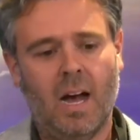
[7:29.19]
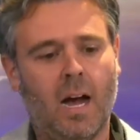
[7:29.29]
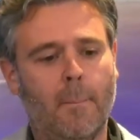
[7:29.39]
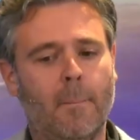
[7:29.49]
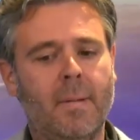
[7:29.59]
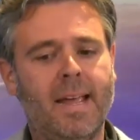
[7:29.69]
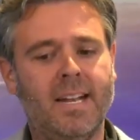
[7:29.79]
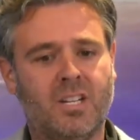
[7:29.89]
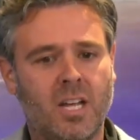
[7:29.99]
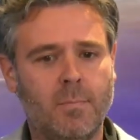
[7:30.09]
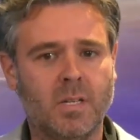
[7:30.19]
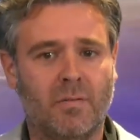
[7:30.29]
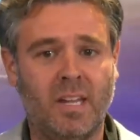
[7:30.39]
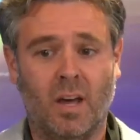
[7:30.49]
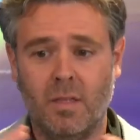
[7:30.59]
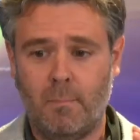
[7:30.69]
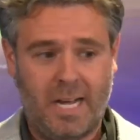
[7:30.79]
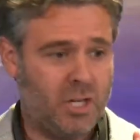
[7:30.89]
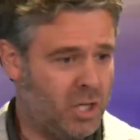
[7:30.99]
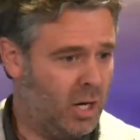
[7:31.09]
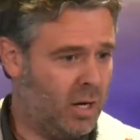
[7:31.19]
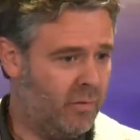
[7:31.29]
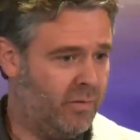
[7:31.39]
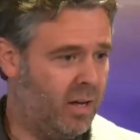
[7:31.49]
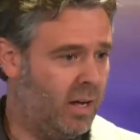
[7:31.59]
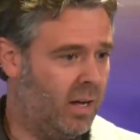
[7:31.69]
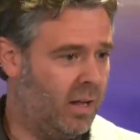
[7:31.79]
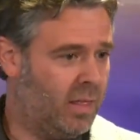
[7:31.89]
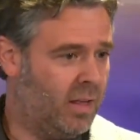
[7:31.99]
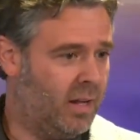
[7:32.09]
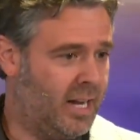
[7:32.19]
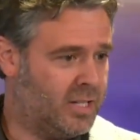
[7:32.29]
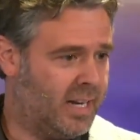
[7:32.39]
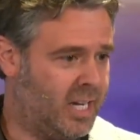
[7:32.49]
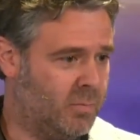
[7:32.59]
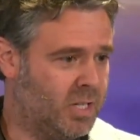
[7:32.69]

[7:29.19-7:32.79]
In terms of the other big chunk of the legislation,